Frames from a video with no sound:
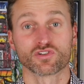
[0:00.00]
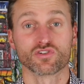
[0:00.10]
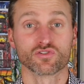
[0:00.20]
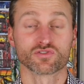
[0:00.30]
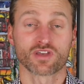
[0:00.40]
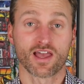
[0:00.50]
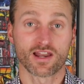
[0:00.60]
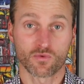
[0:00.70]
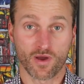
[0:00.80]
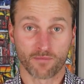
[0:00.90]
to use
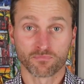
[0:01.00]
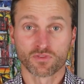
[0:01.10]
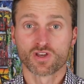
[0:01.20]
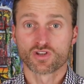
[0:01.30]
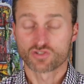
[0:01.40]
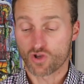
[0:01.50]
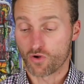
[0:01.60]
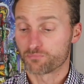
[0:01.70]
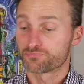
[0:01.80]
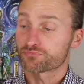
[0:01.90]
anyway.
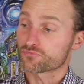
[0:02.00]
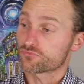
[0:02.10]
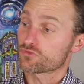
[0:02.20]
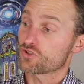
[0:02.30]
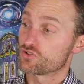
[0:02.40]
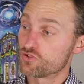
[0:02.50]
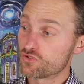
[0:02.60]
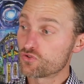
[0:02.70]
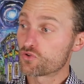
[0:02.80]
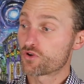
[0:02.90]
So,
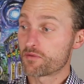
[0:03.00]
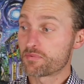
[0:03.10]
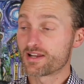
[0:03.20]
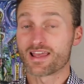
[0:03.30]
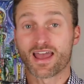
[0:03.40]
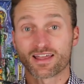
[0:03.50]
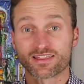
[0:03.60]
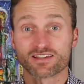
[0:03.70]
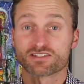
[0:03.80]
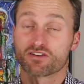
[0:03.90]
do Crepini Egg
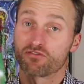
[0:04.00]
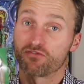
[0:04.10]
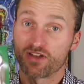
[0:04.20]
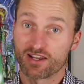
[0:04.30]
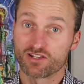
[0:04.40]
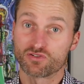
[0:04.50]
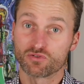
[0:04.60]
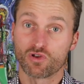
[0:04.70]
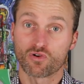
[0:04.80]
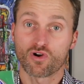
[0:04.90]
Thins fit
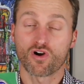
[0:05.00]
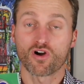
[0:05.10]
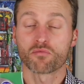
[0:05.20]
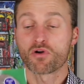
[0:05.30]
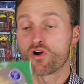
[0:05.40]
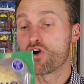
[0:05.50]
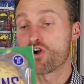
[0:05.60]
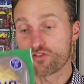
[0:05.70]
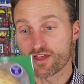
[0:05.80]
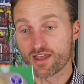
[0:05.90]
into low carb?
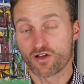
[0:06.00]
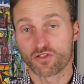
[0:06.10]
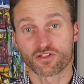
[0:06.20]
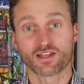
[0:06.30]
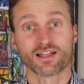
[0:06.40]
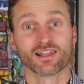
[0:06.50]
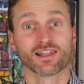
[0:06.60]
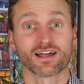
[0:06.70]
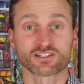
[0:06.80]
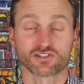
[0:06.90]
Are they healthy?
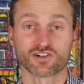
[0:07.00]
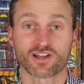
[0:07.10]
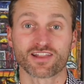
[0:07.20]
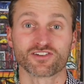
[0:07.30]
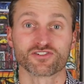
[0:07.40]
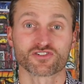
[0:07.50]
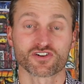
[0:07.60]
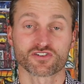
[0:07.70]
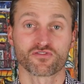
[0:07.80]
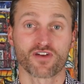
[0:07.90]
Let's look at the
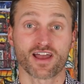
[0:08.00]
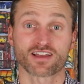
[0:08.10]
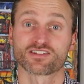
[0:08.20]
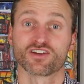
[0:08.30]
nutrition facts